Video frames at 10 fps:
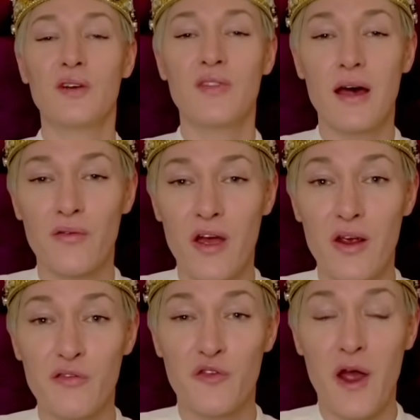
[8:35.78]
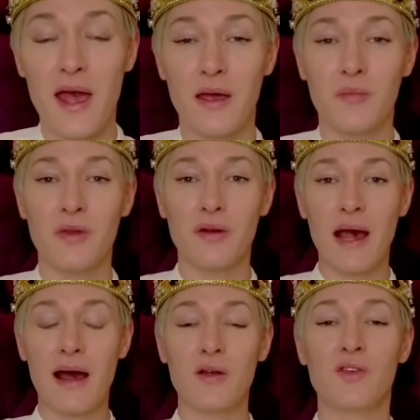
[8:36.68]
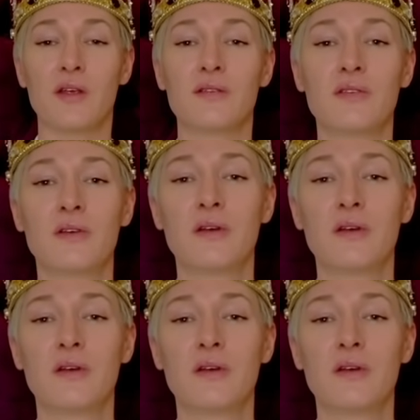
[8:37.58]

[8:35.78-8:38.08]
of that very frame that houses